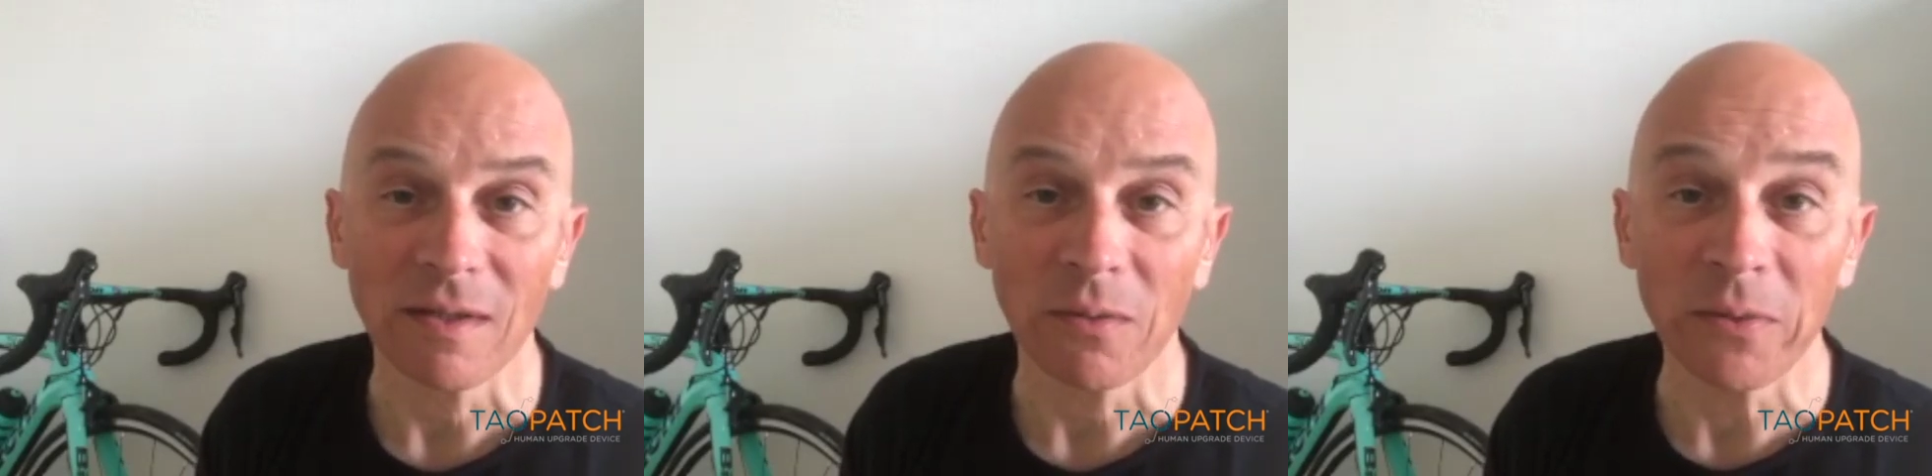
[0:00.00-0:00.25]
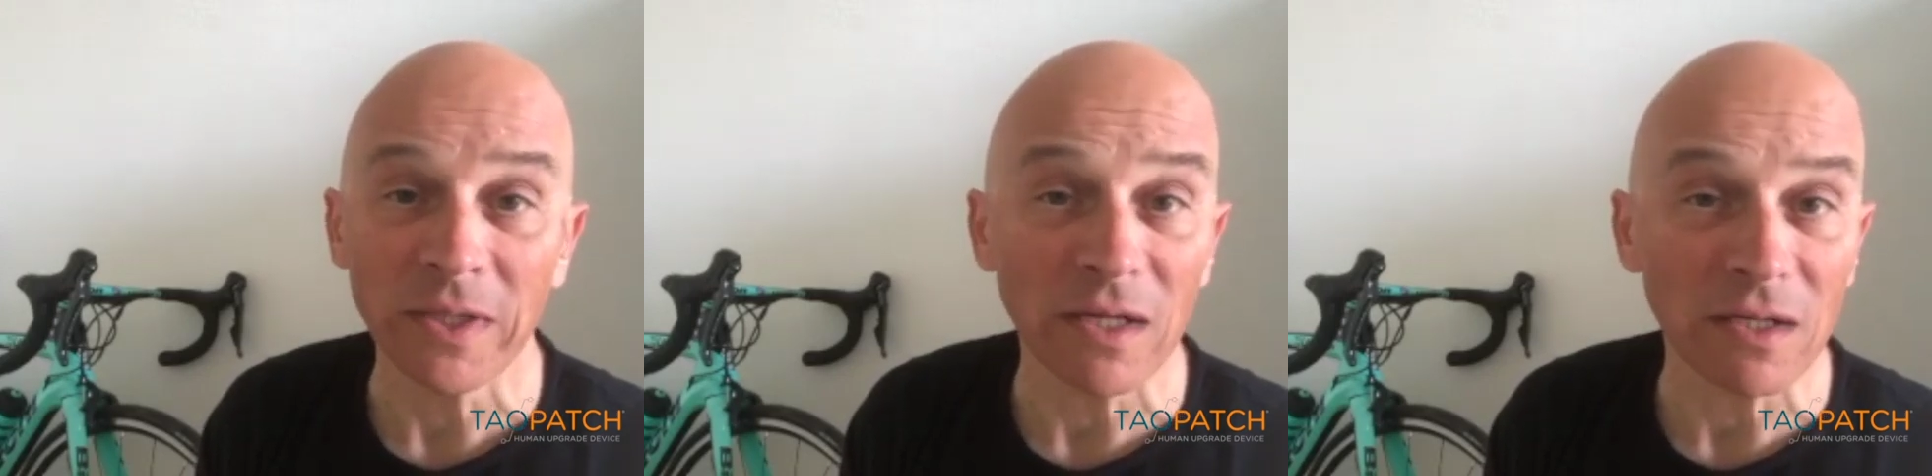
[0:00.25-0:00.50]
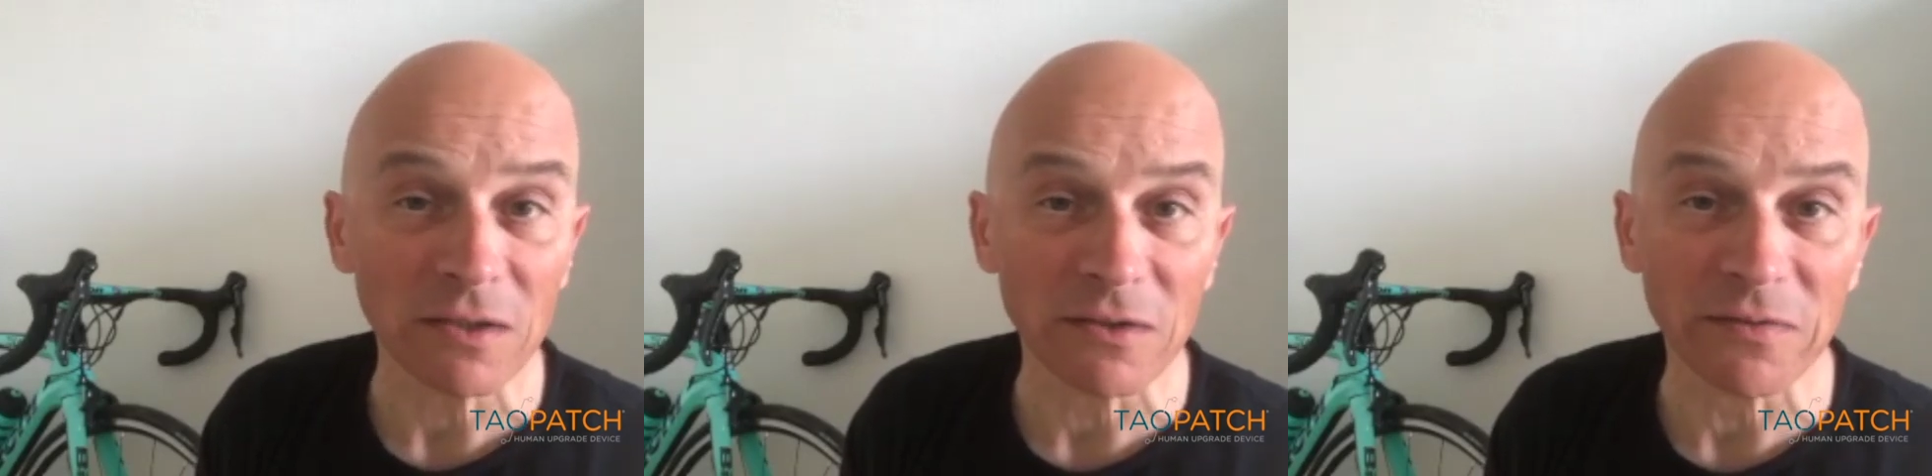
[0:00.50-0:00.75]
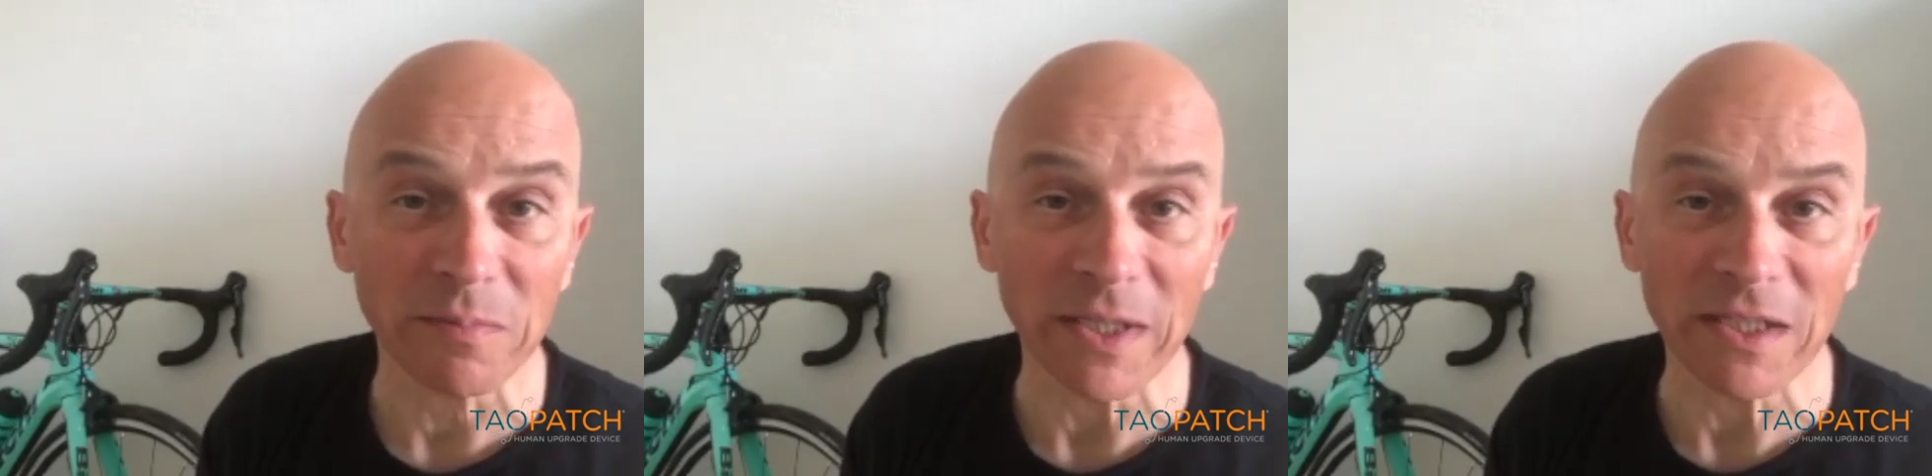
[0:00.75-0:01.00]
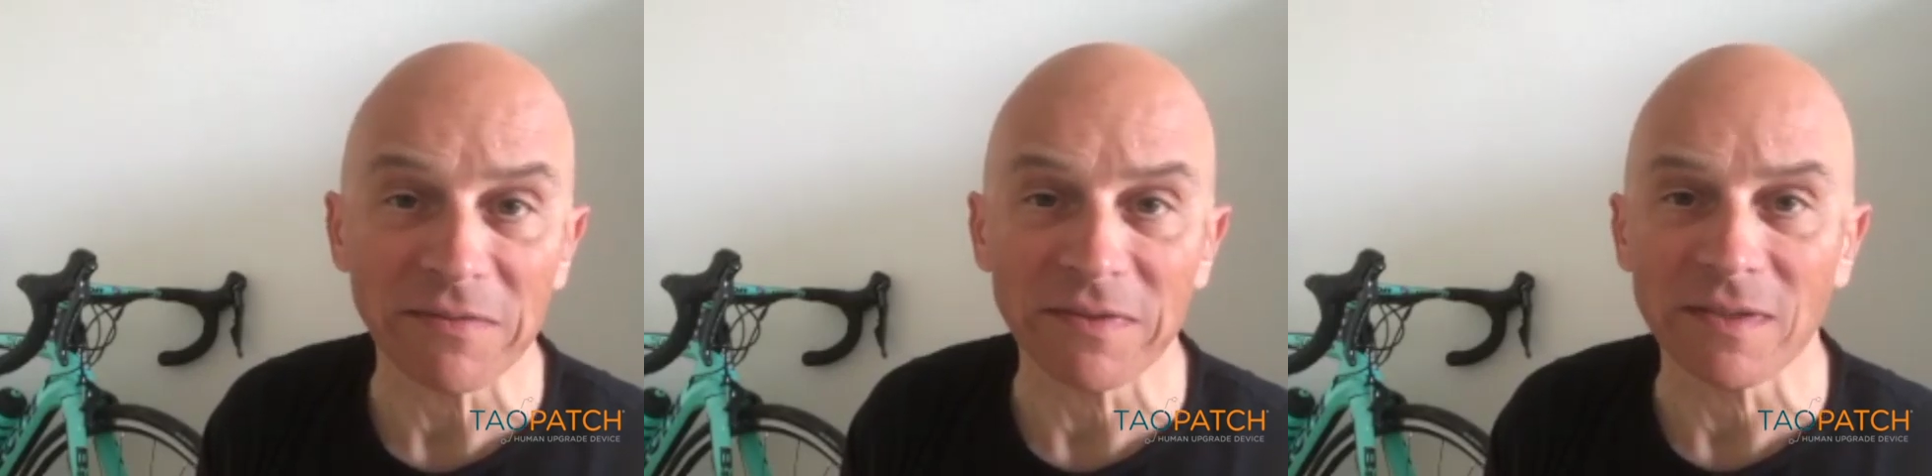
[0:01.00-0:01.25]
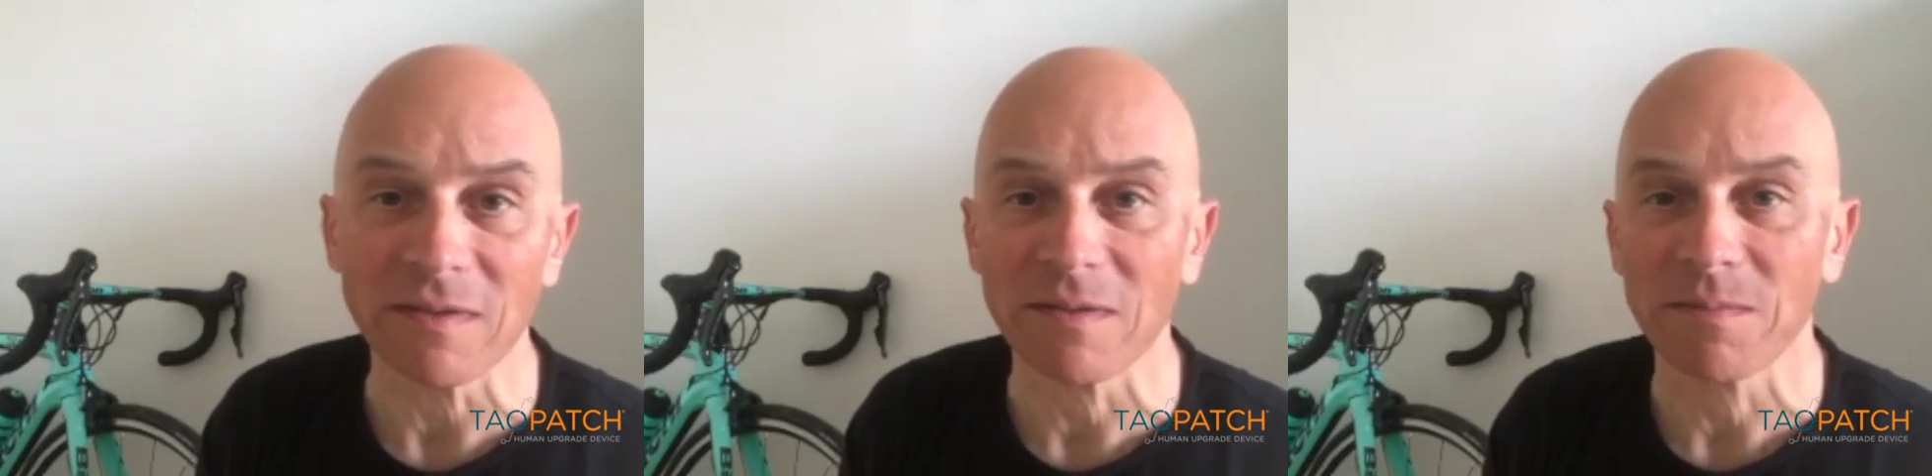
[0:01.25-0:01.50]
with a lot of
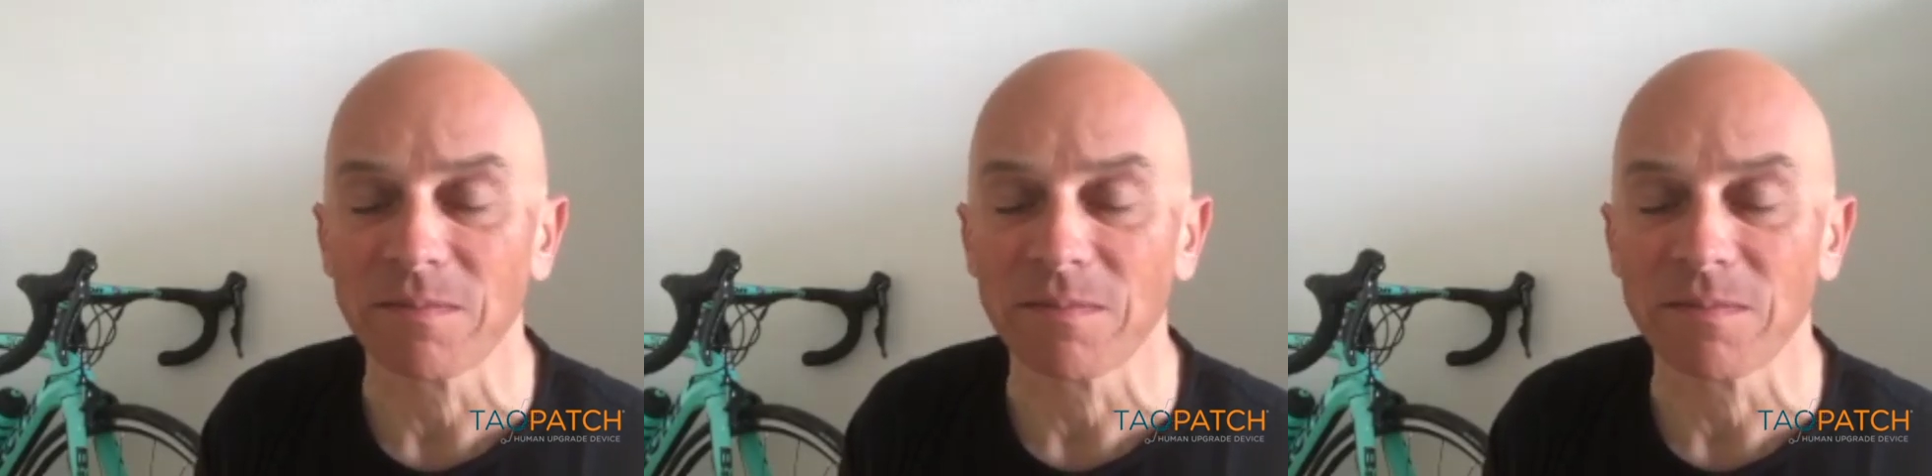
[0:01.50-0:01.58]
benefits.